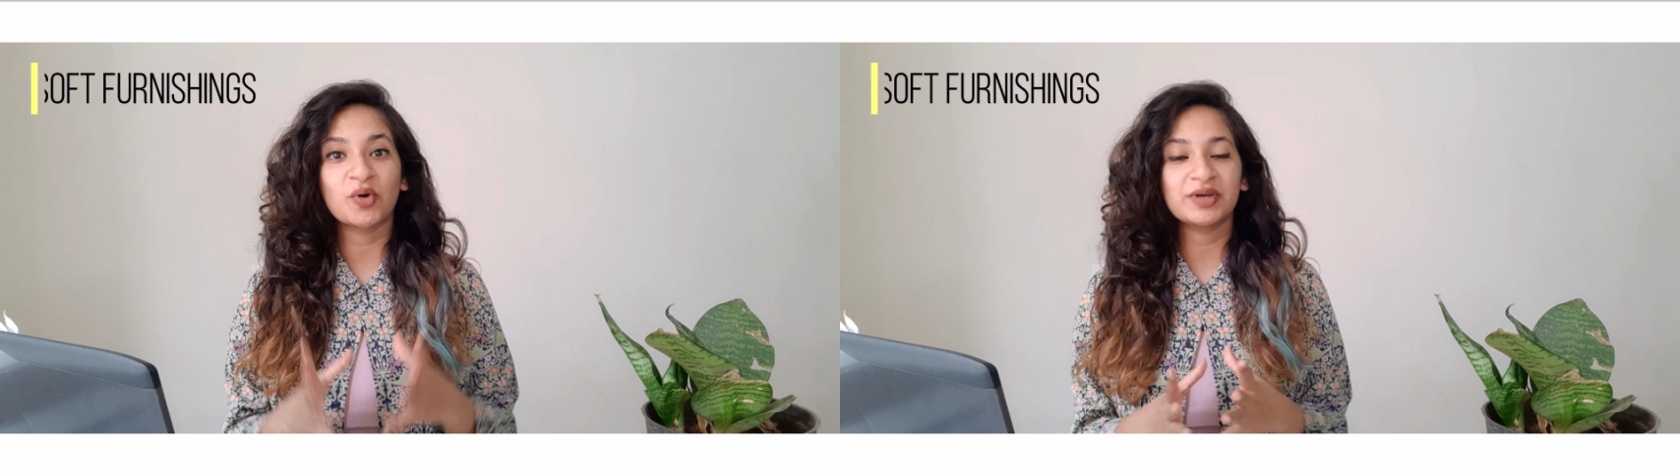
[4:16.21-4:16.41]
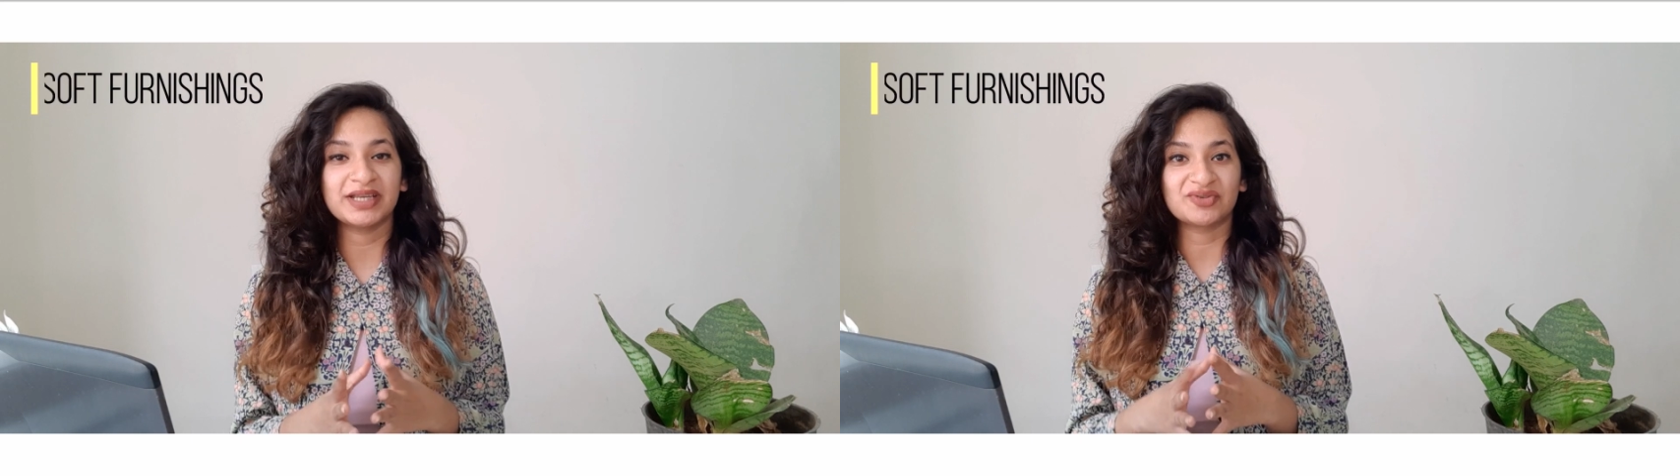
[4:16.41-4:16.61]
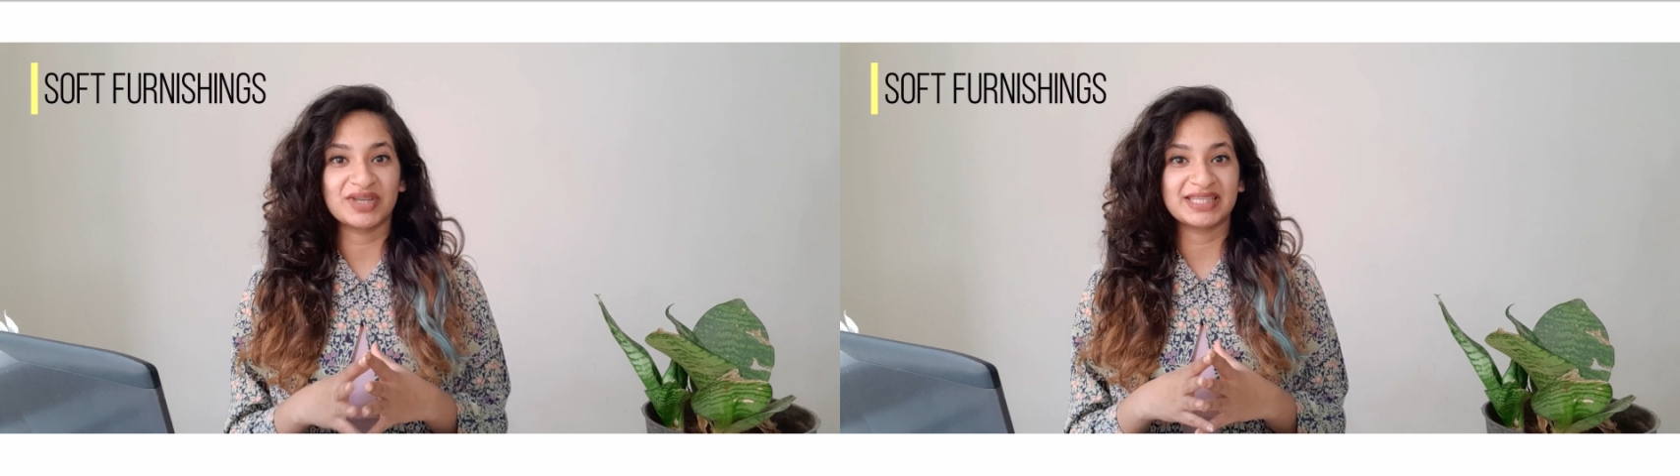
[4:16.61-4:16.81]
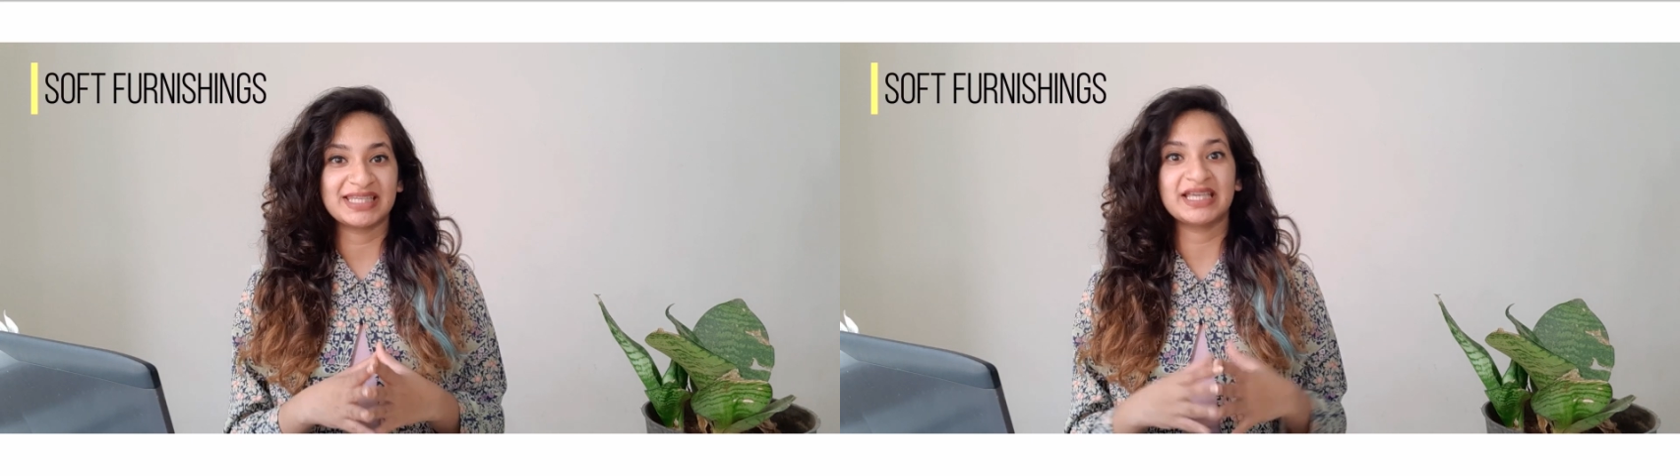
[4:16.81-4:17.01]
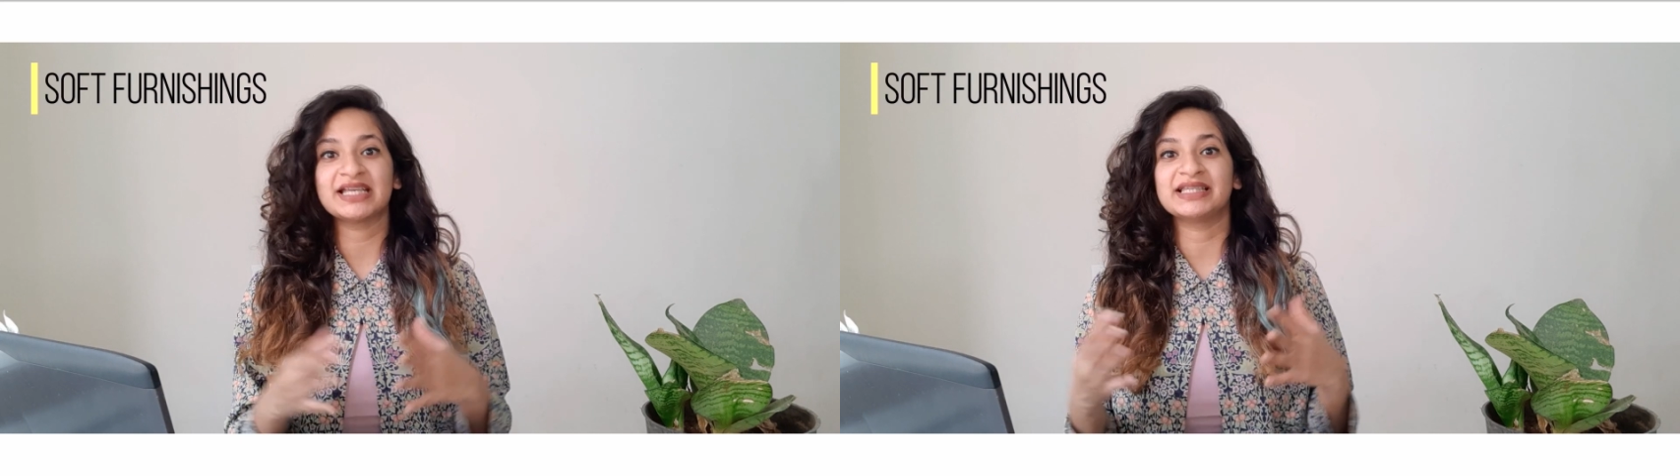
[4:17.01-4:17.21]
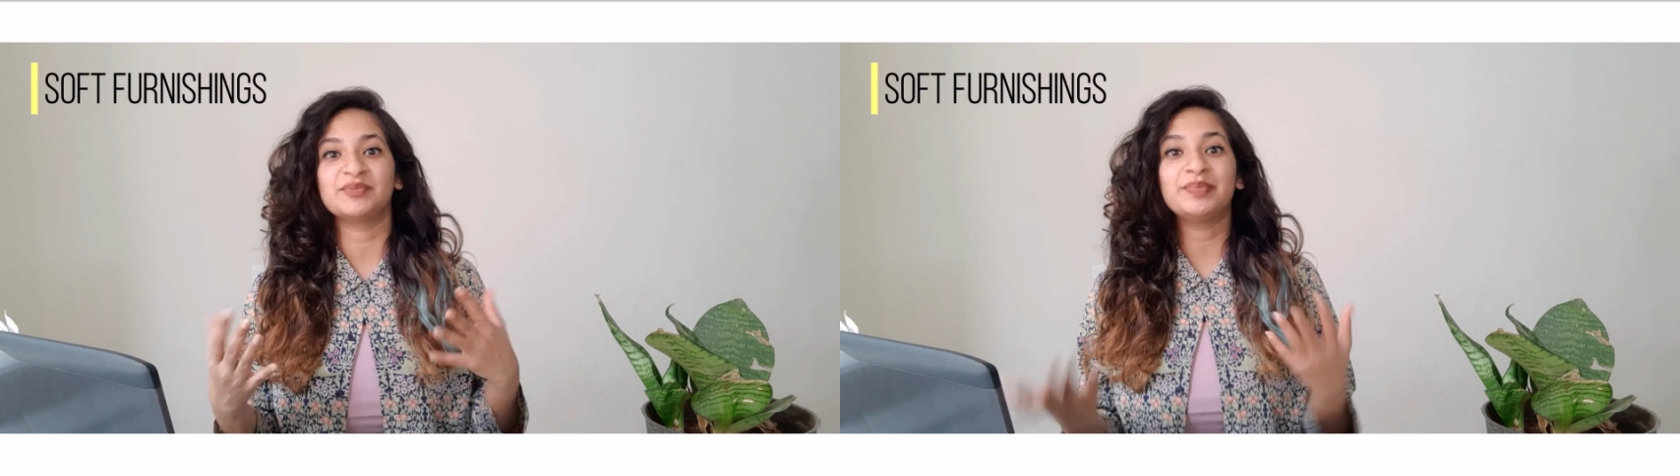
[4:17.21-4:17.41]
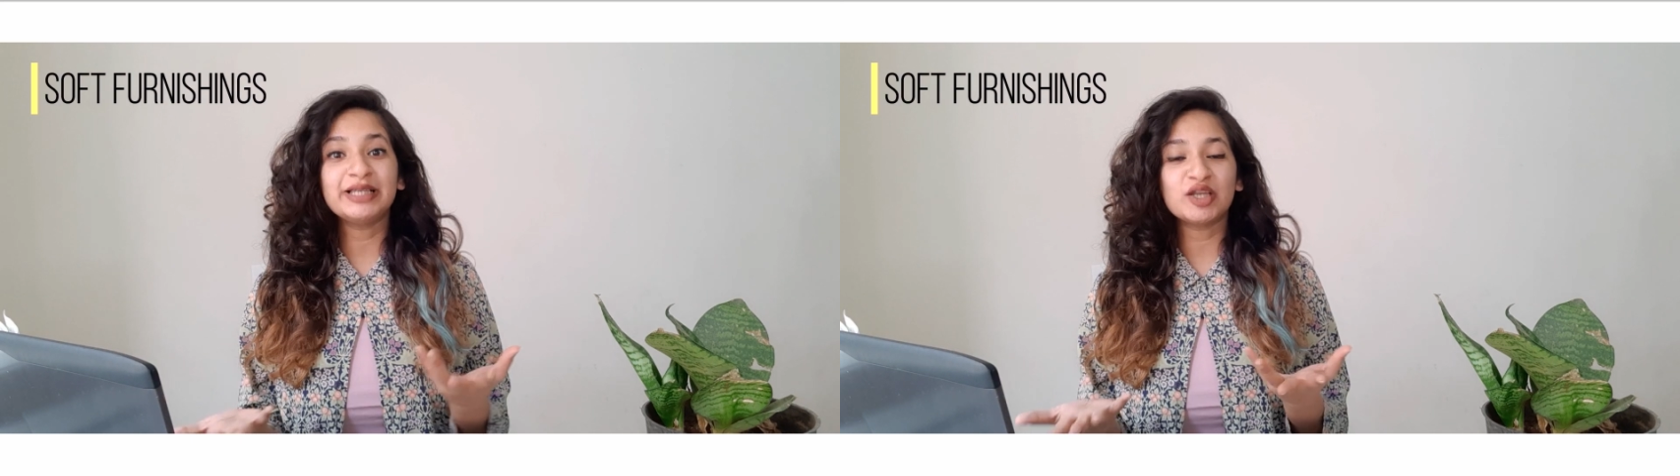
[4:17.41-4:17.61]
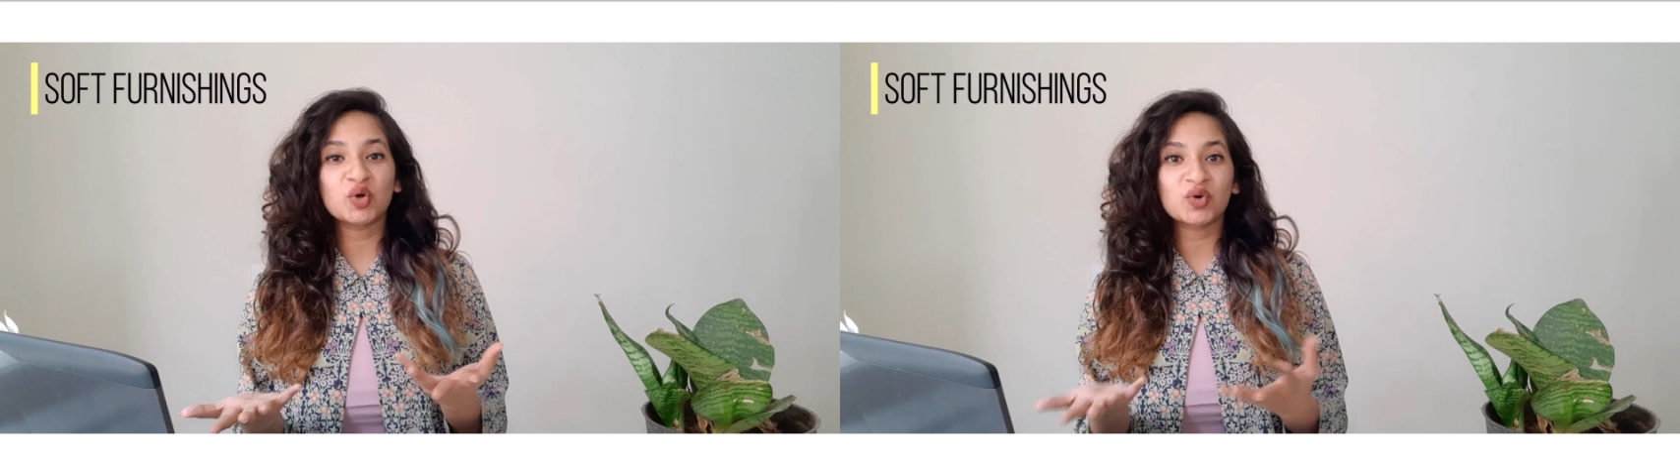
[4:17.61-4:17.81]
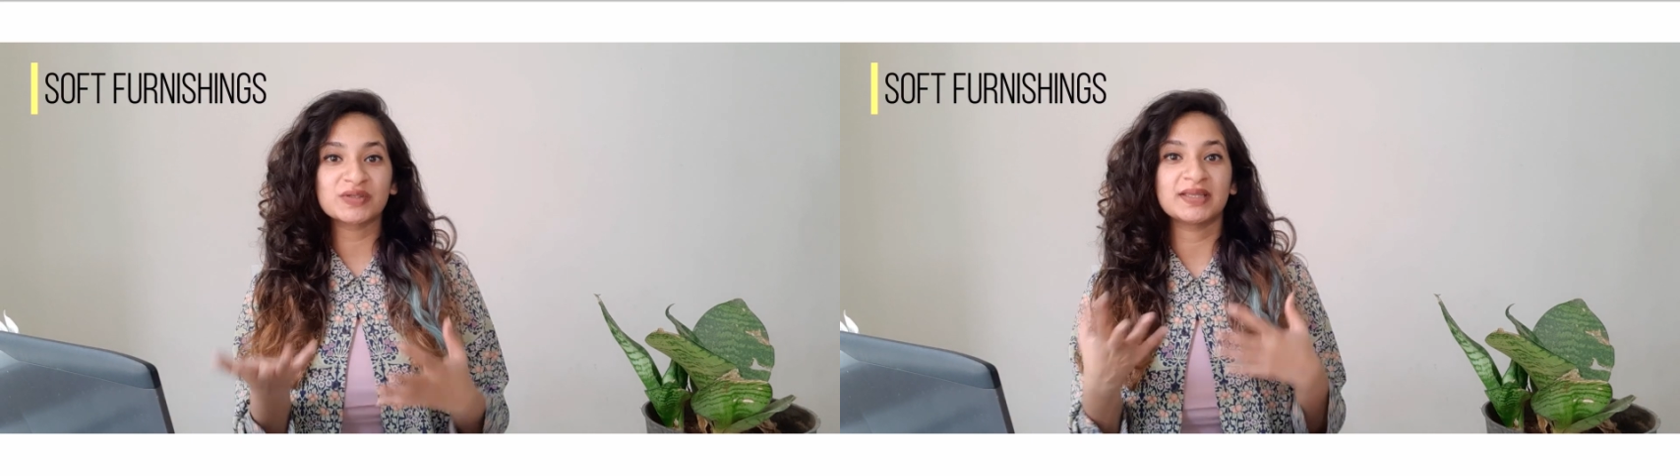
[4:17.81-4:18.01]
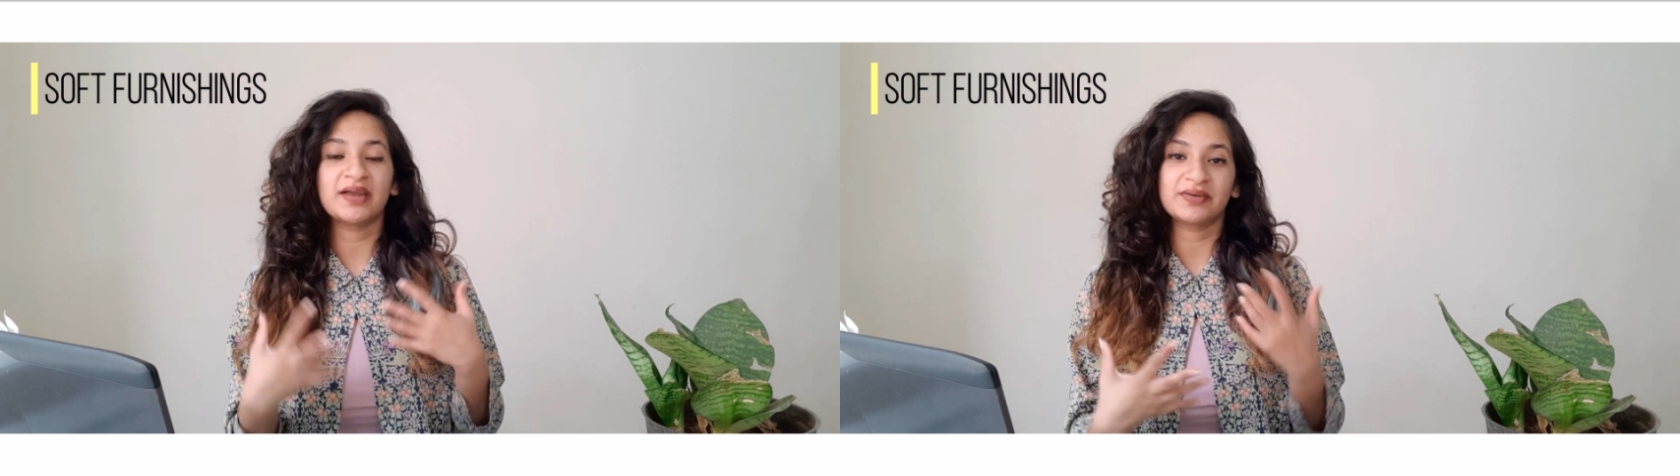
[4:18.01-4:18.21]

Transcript: more interesting is pillows,